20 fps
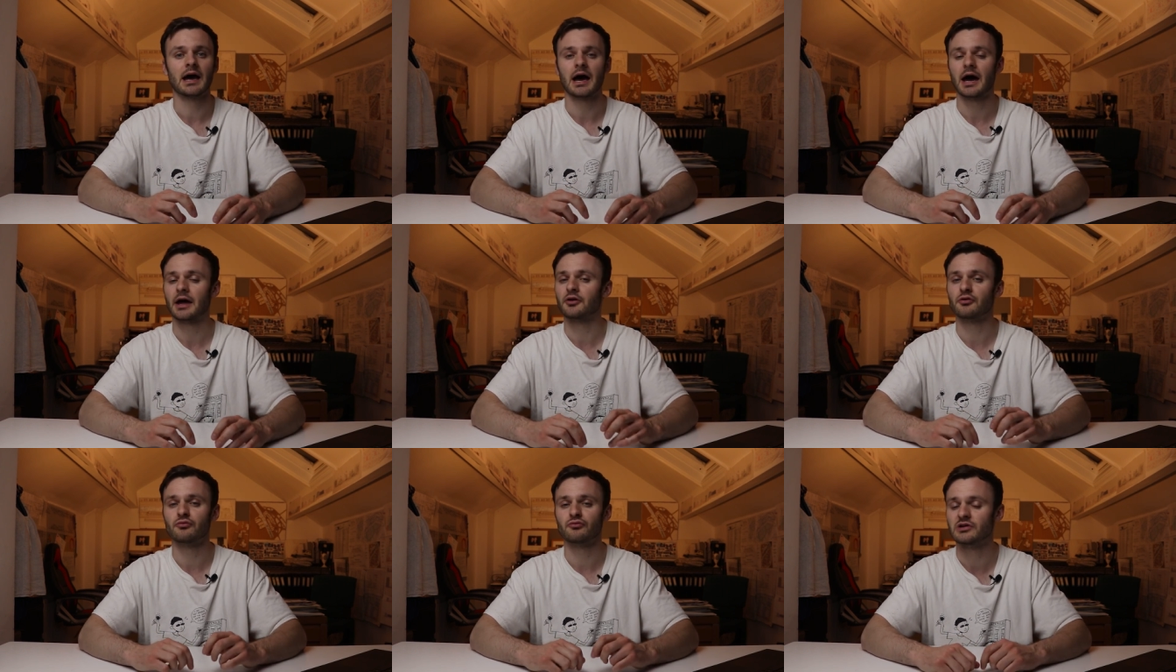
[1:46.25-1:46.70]

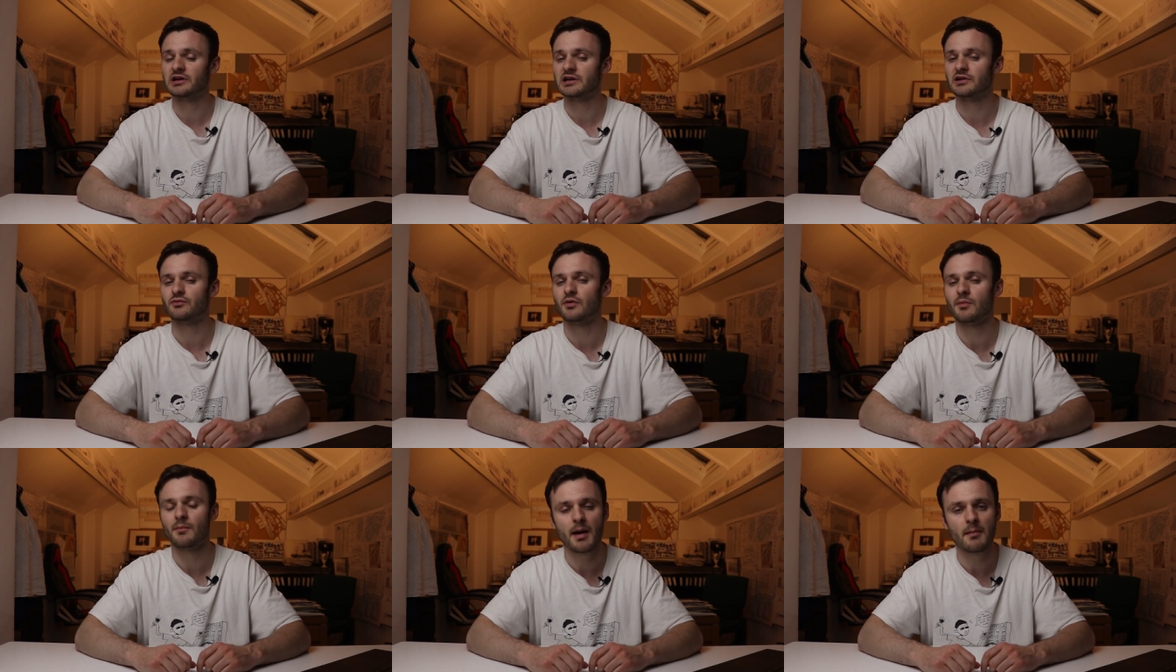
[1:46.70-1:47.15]
I don't
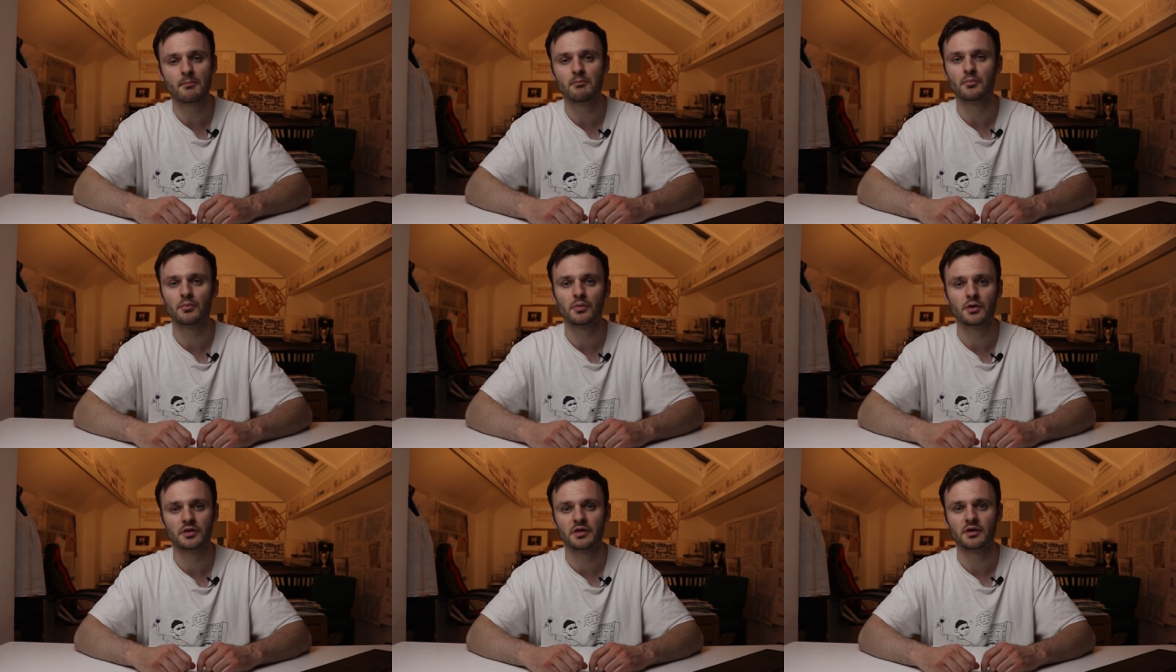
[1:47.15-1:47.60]
really
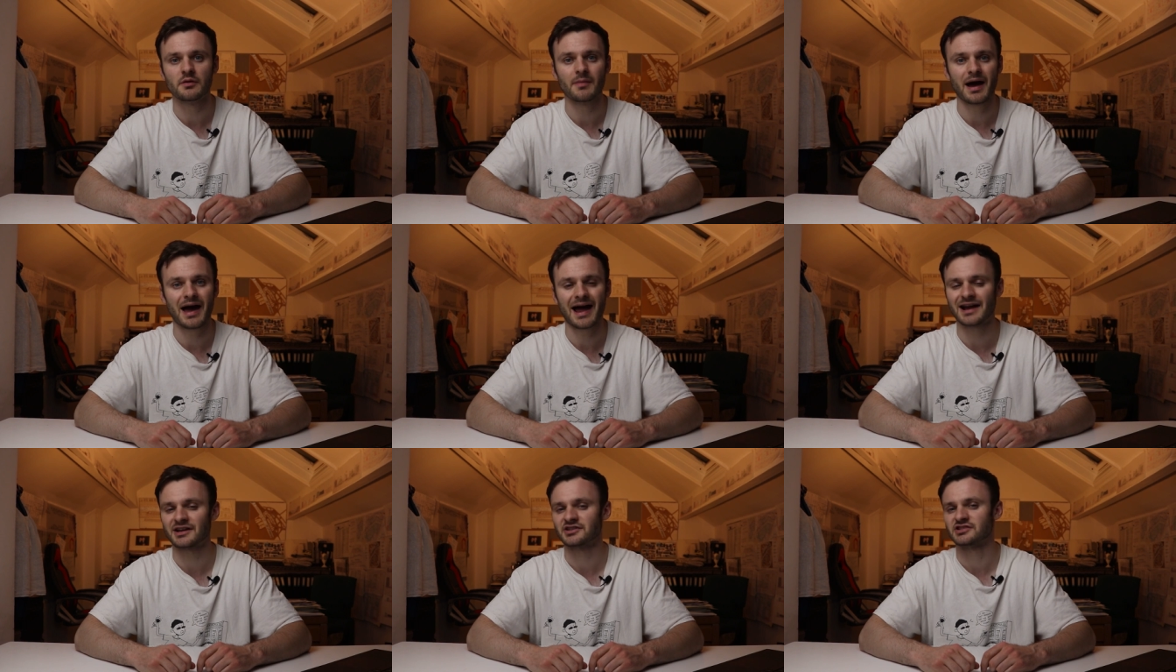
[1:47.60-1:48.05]
remember
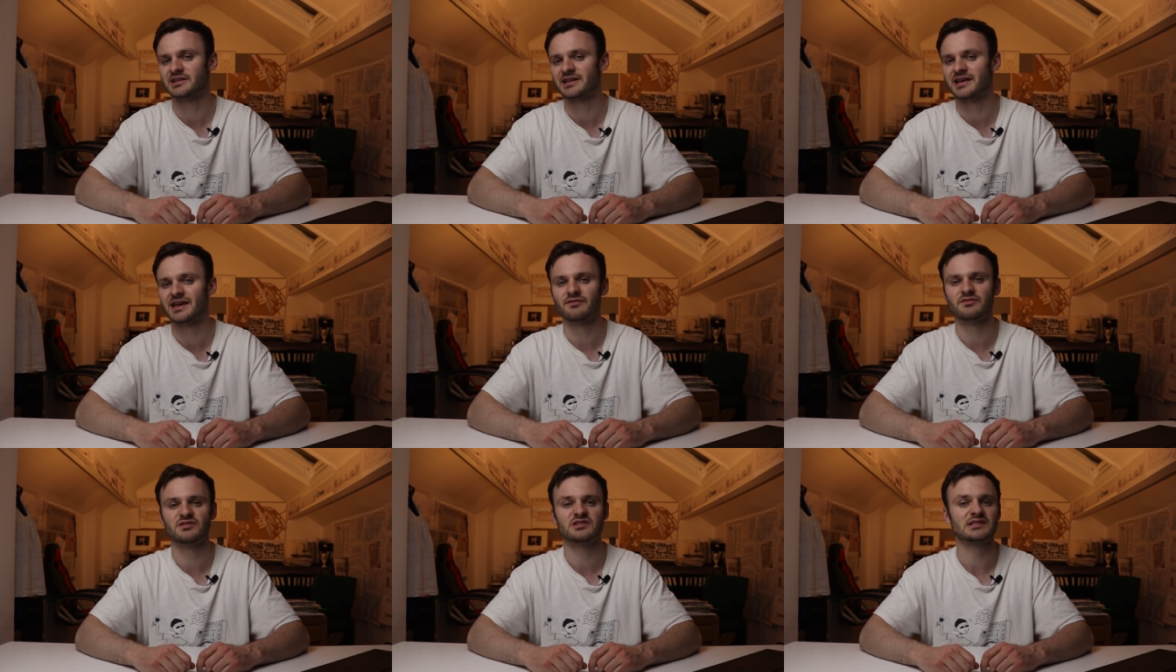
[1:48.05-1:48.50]
them
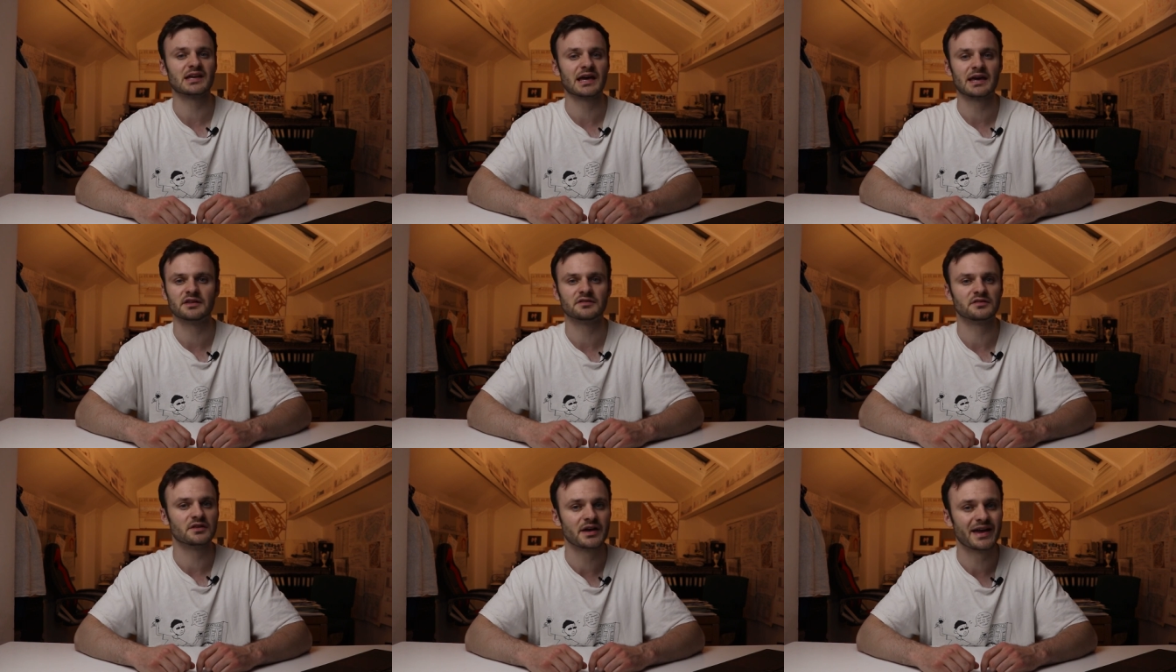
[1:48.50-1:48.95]
actually ever
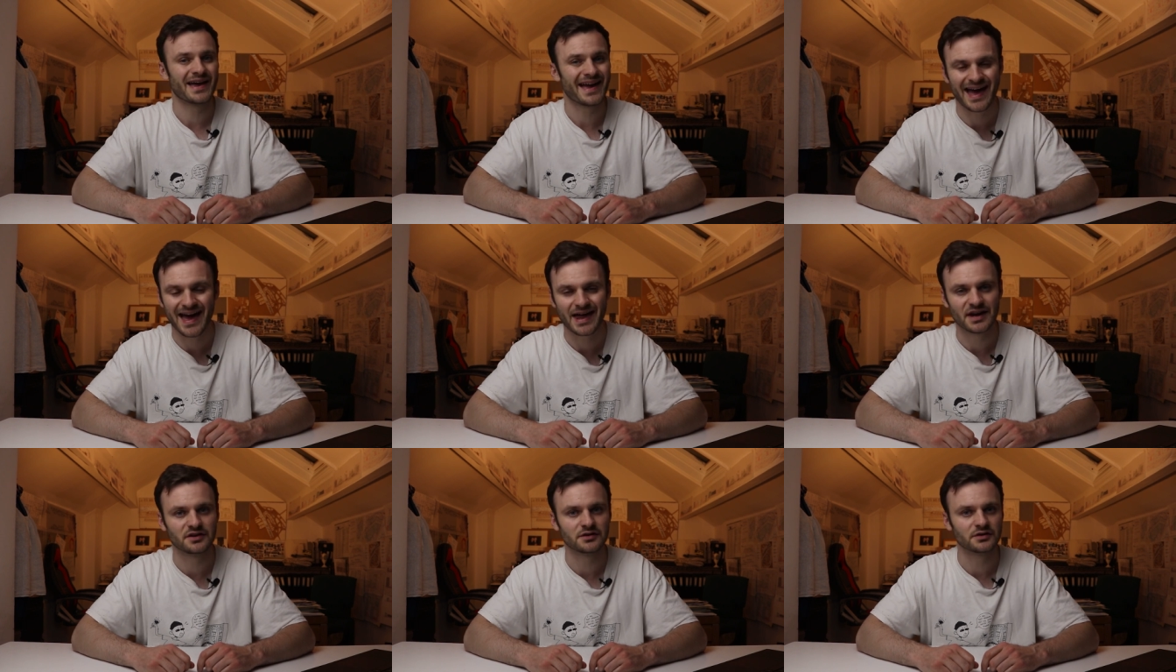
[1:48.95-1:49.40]
saying that
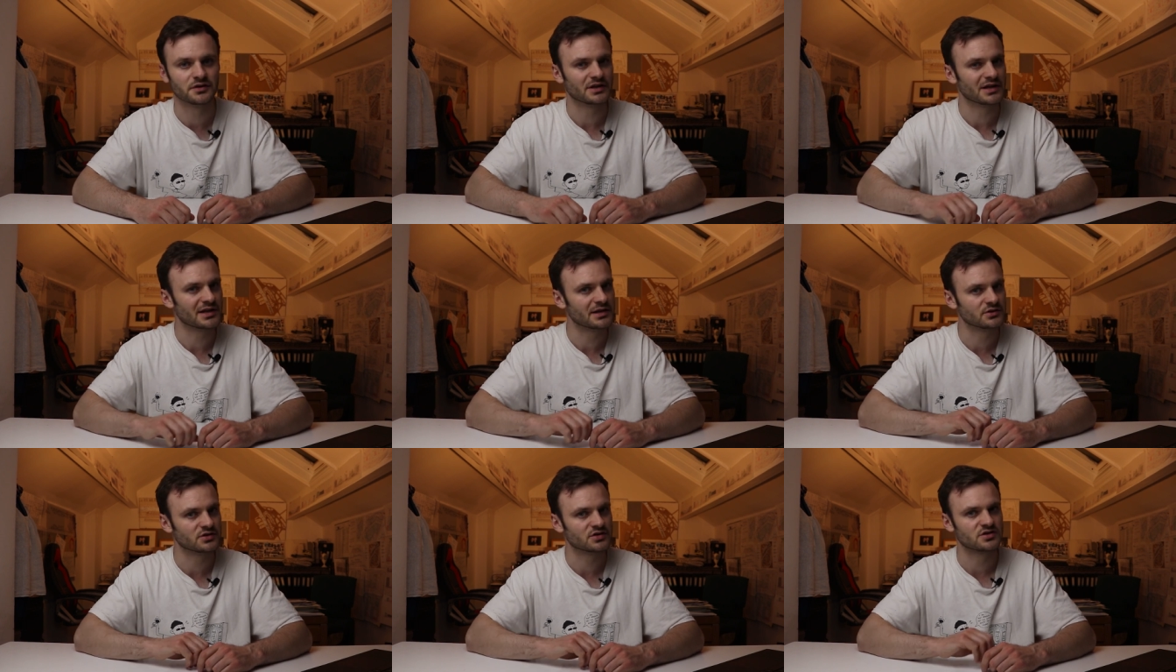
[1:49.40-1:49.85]
it ended
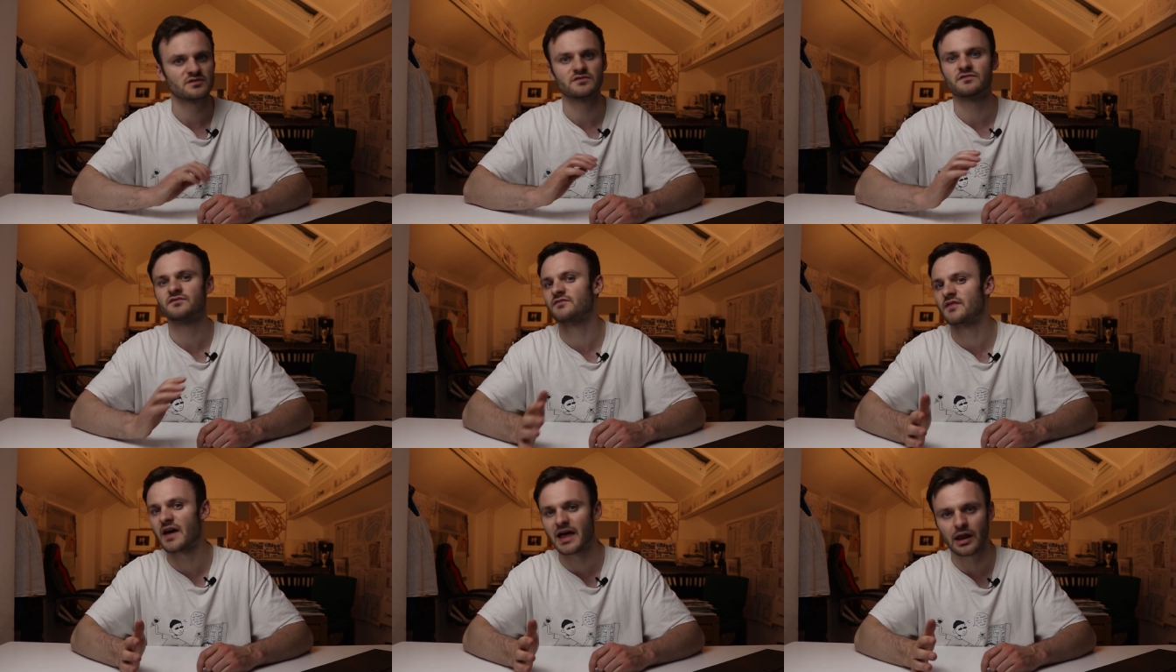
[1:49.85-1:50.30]
it just
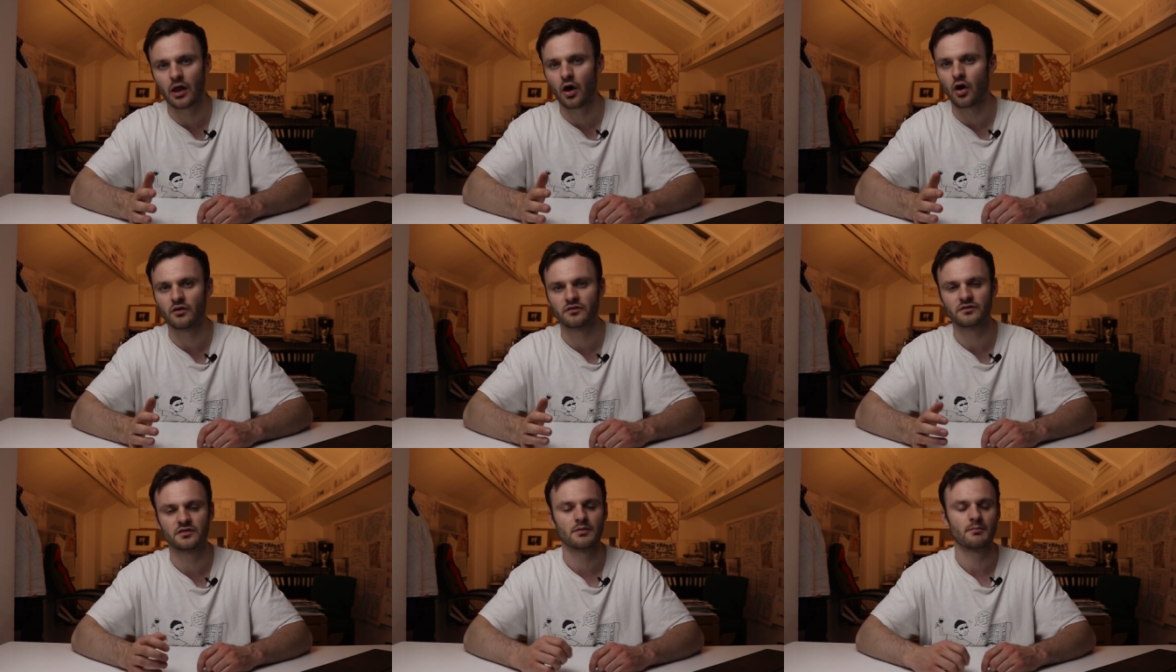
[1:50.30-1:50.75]
fell
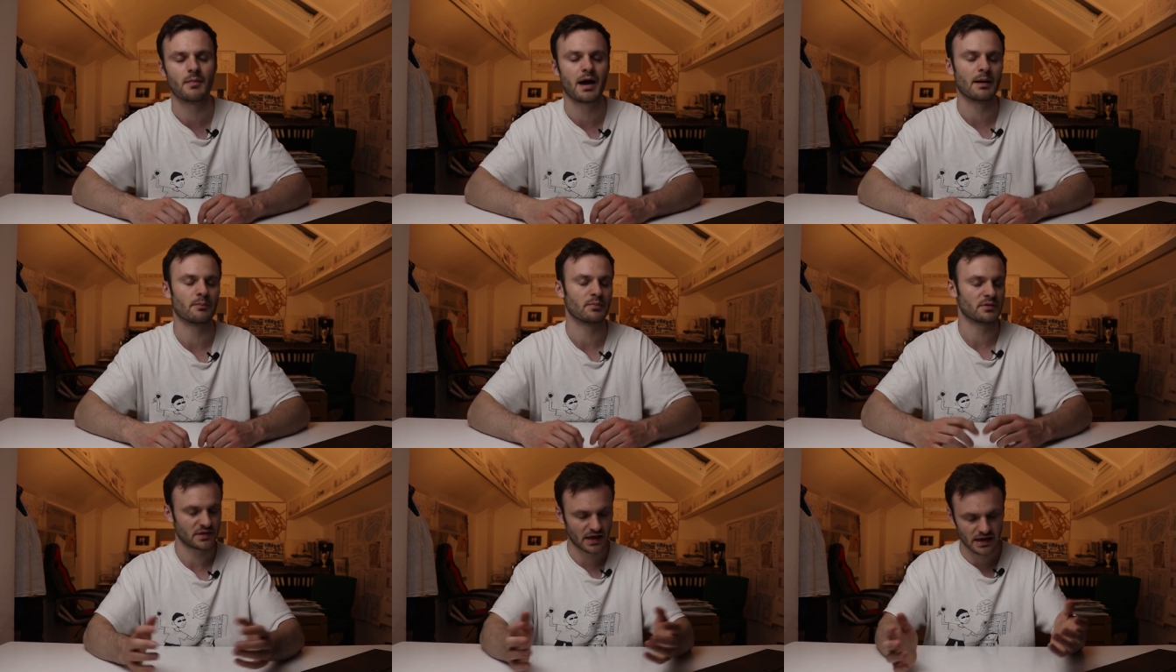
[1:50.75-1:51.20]
off the
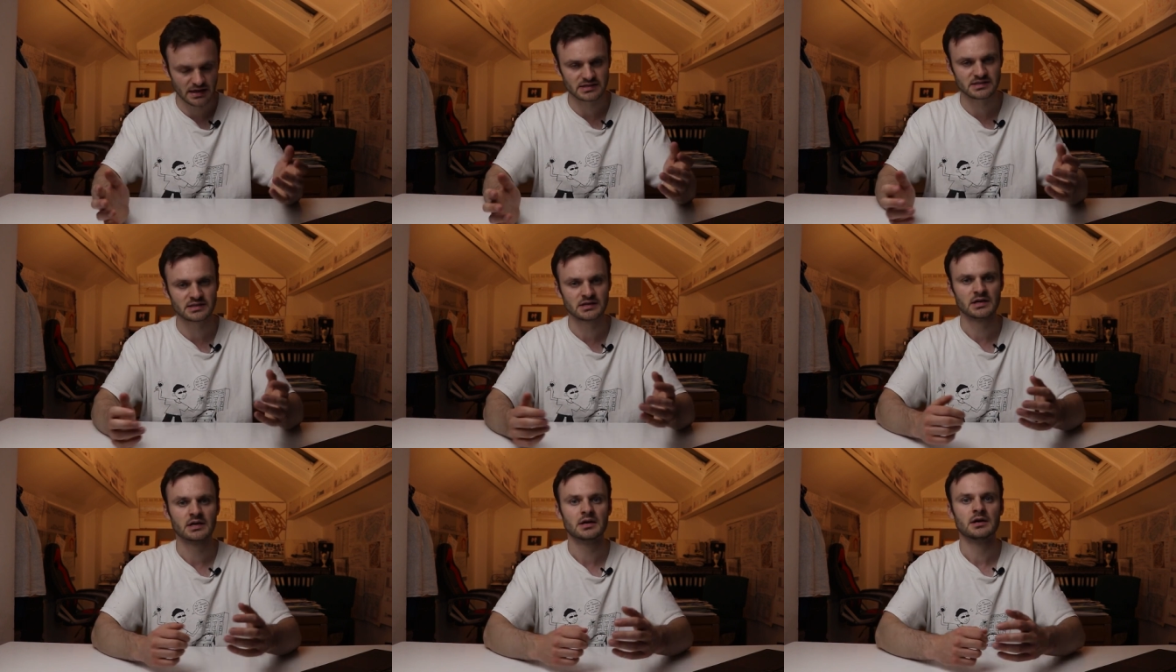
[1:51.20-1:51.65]
map and
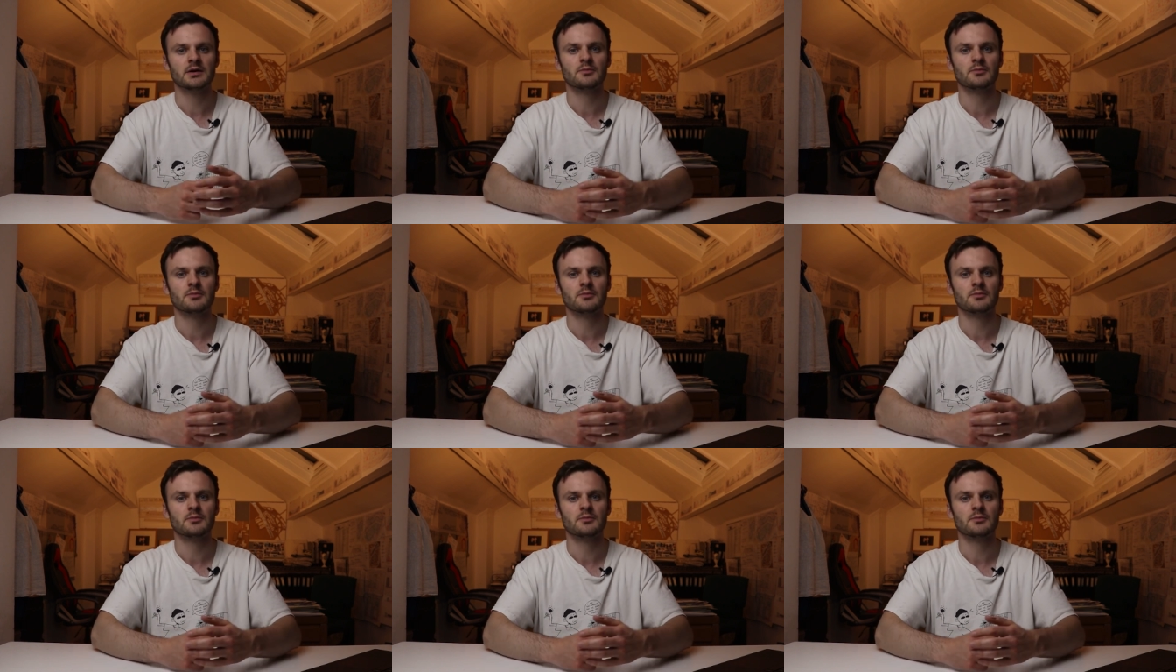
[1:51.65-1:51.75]
that's